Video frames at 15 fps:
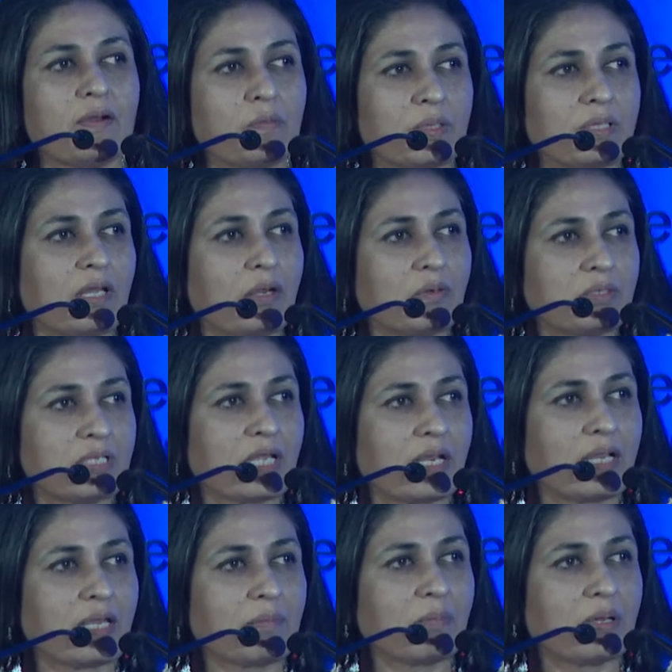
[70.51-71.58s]
without
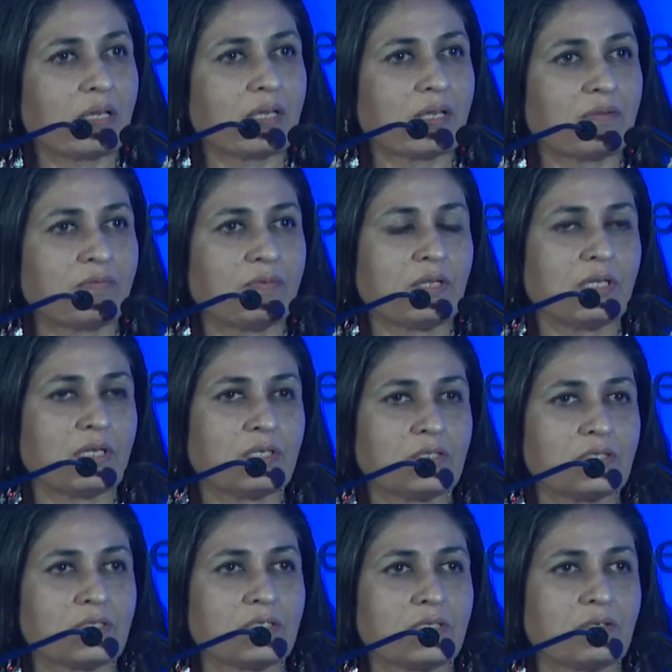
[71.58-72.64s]
telling my
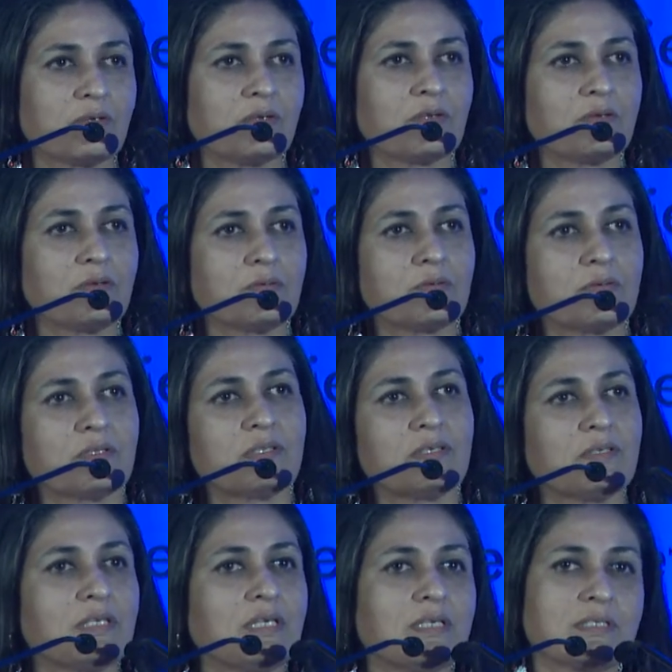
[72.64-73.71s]
affiliation or
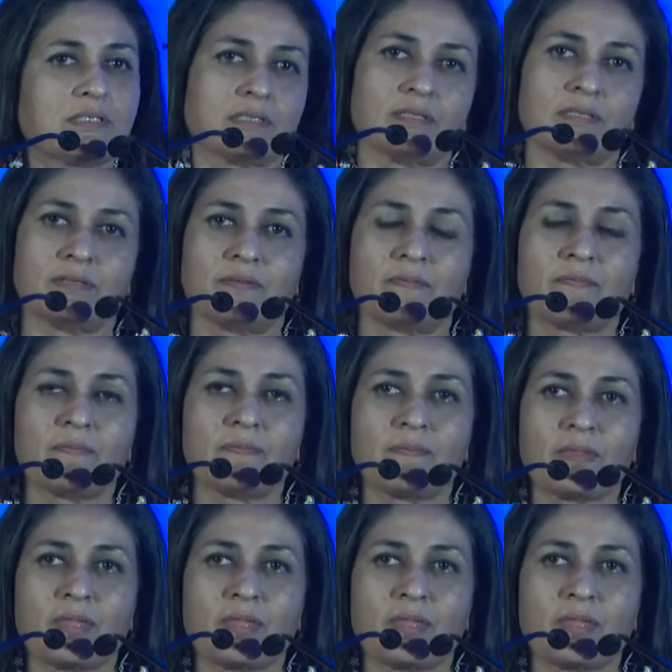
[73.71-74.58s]
the reason